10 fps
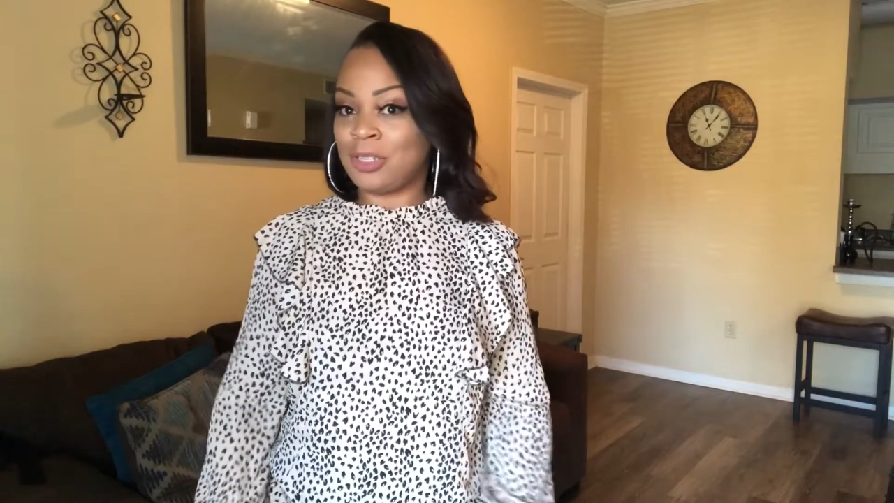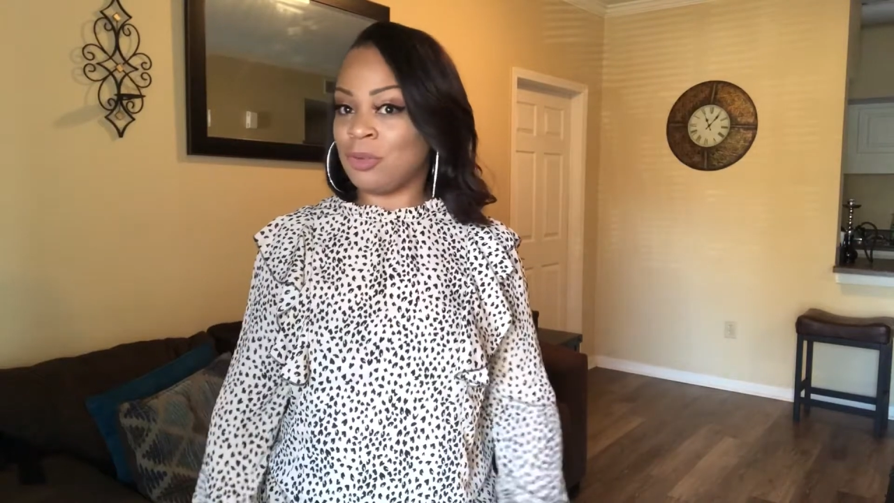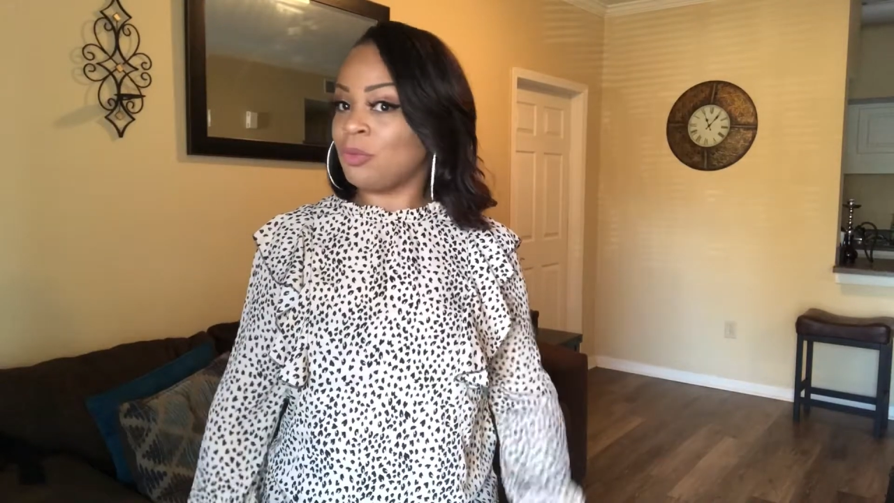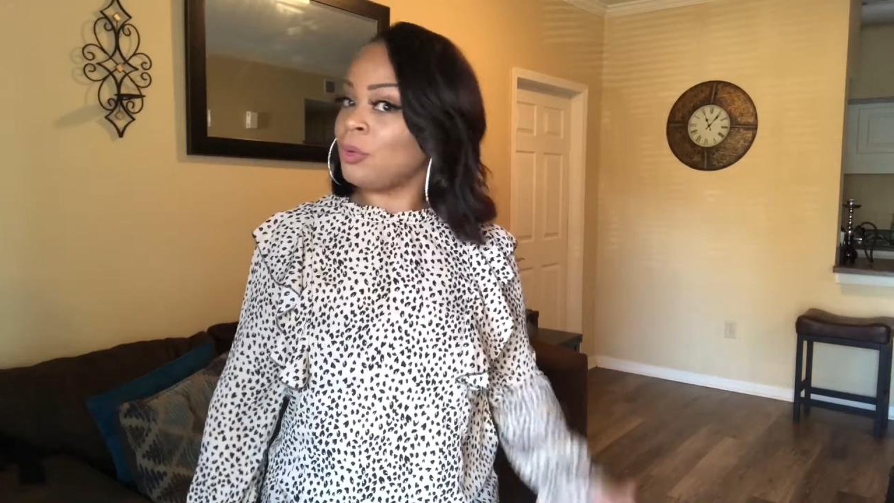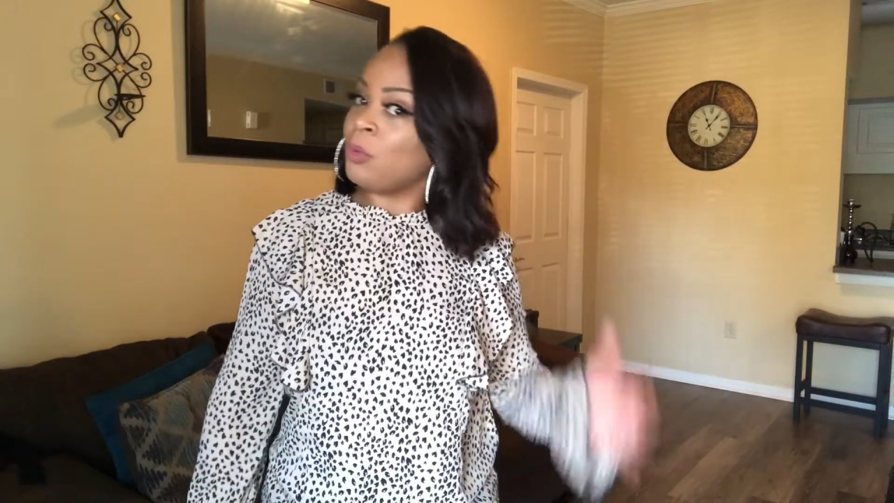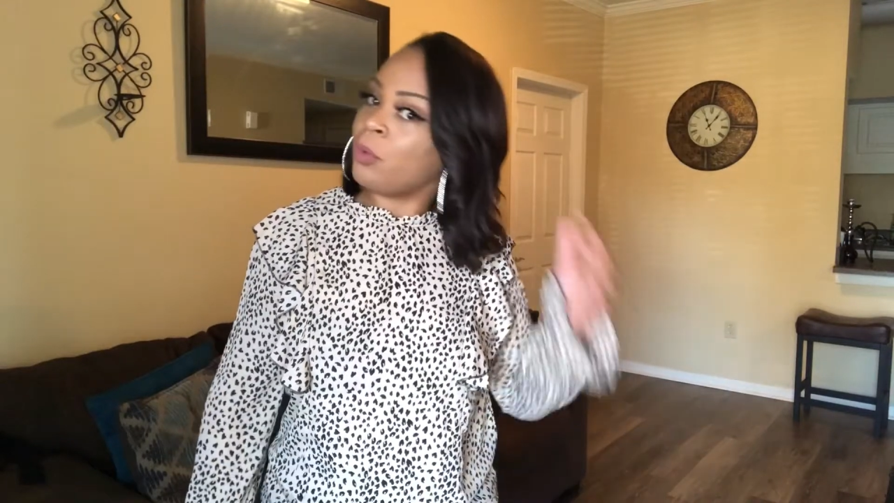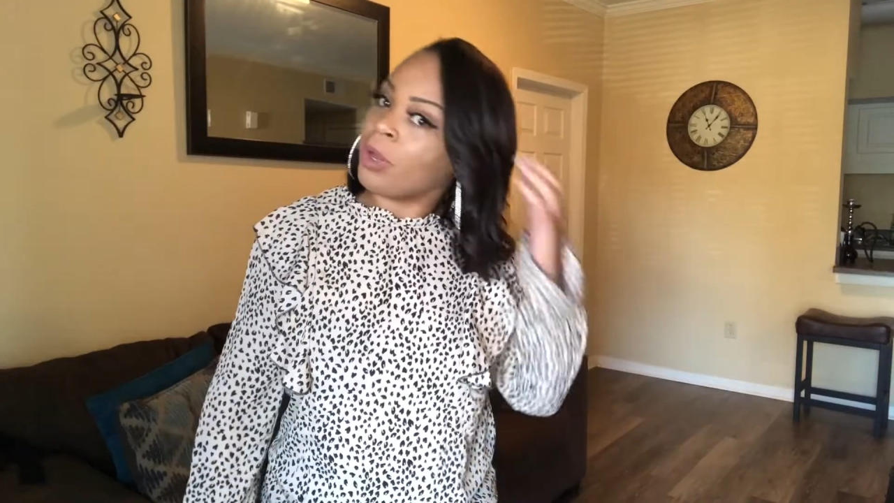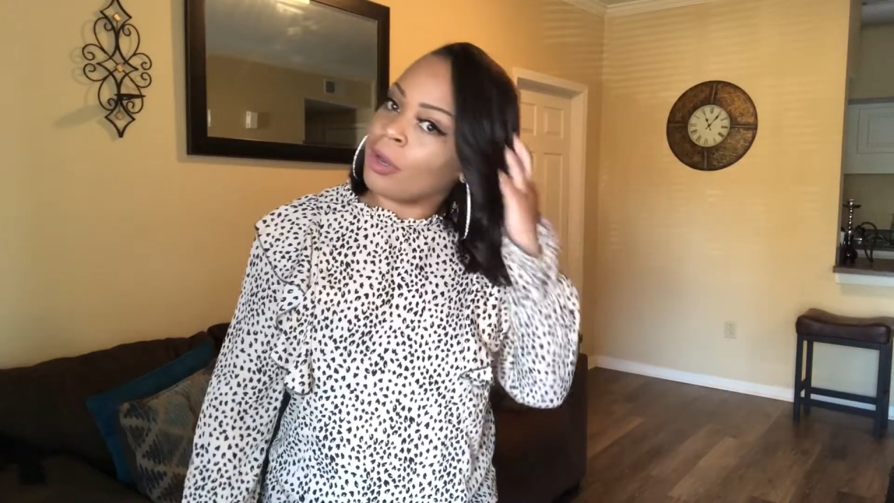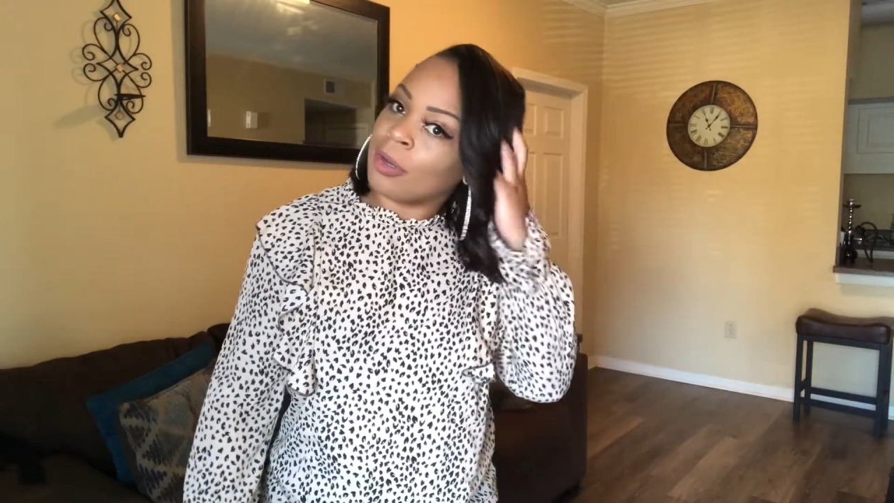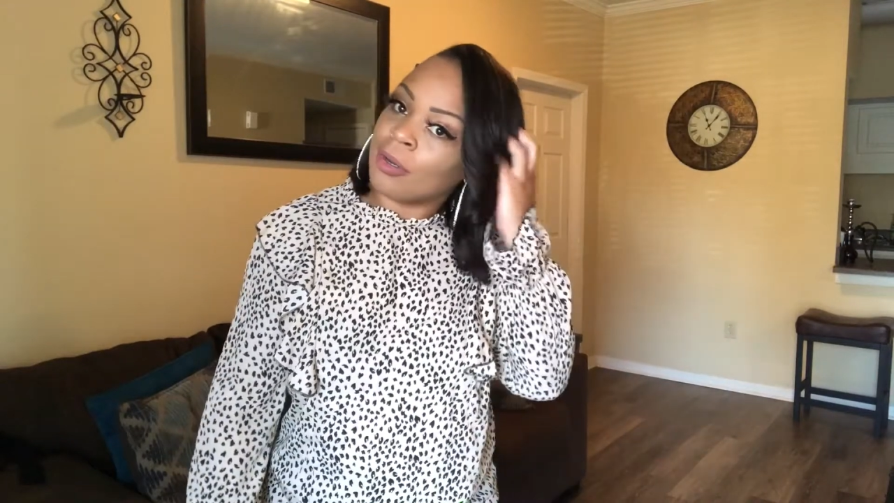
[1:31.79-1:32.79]
cute for
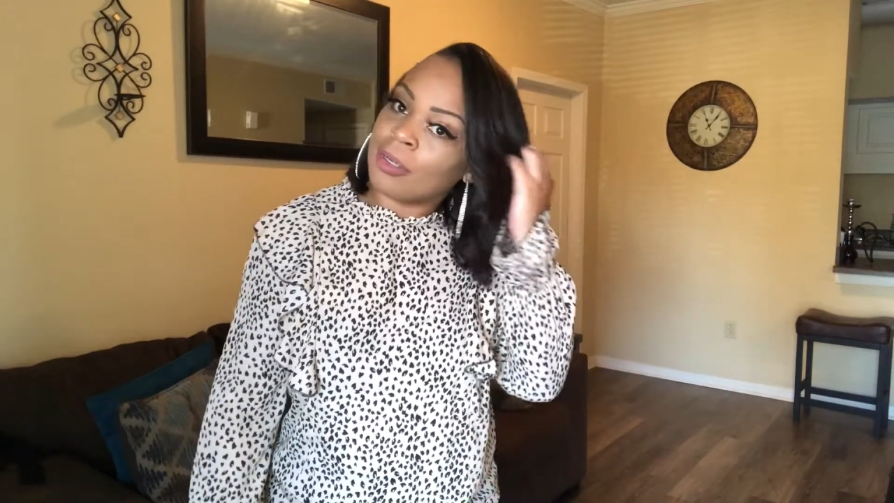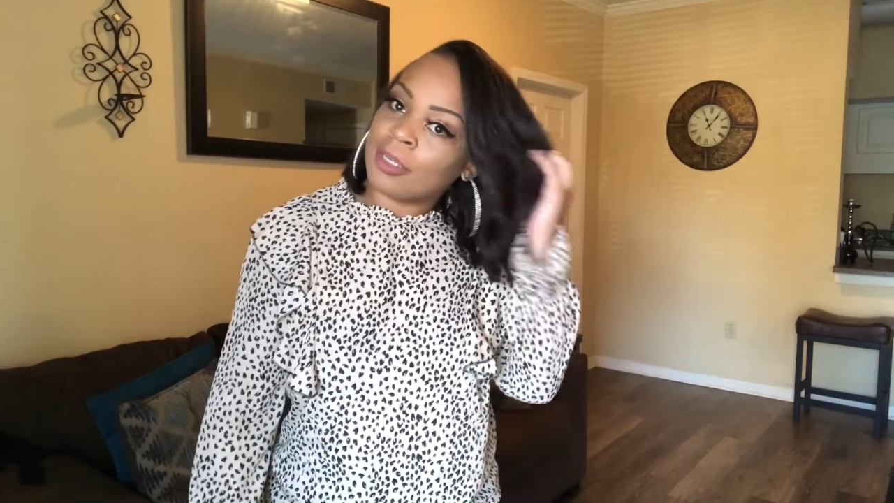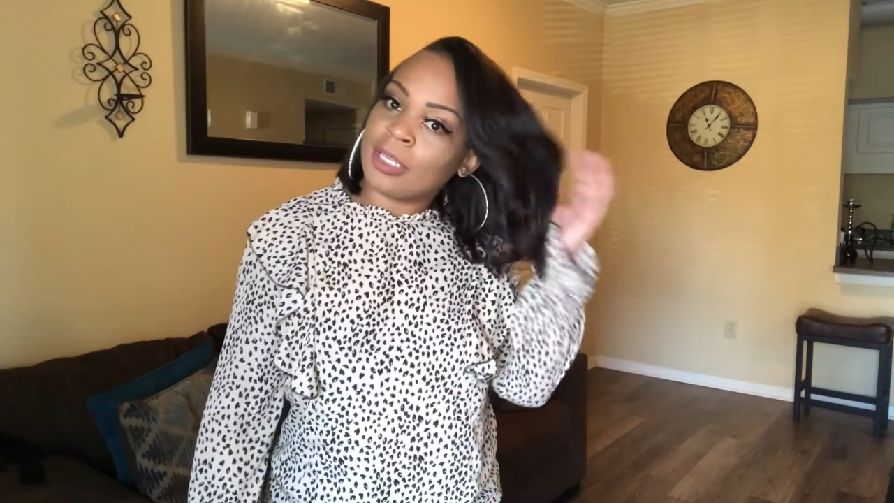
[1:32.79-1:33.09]
work.